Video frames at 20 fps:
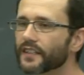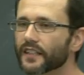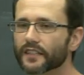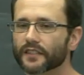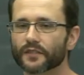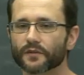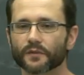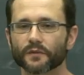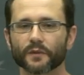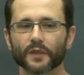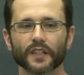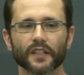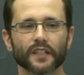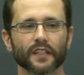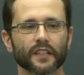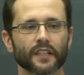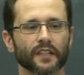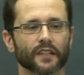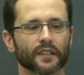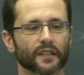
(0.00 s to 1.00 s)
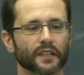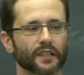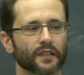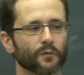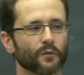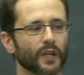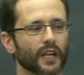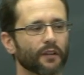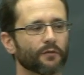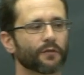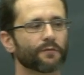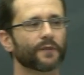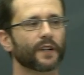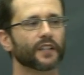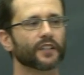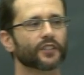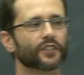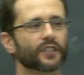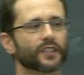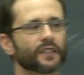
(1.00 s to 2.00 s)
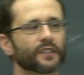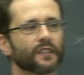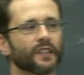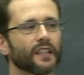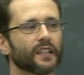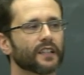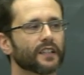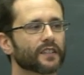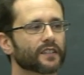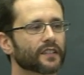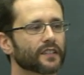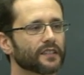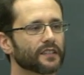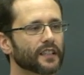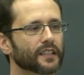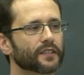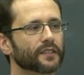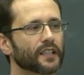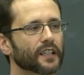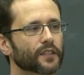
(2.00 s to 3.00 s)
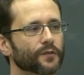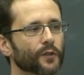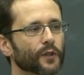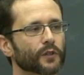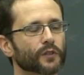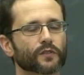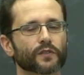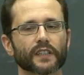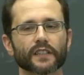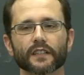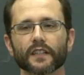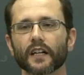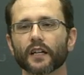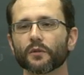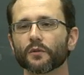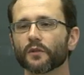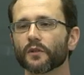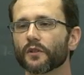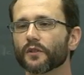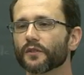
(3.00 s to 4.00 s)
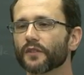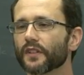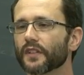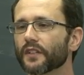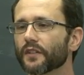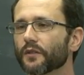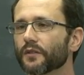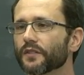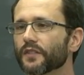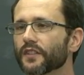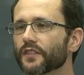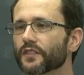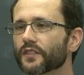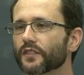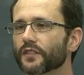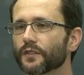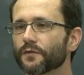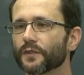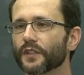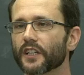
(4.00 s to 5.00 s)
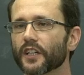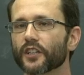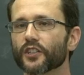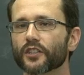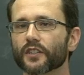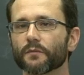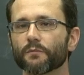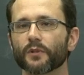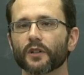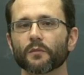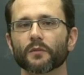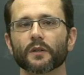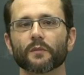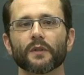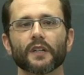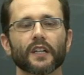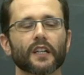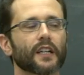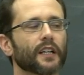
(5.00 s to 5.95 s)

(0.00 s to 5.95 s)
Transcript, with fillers: that we, we have a function. So let's, let's focus right now on, uh, on the certification problem.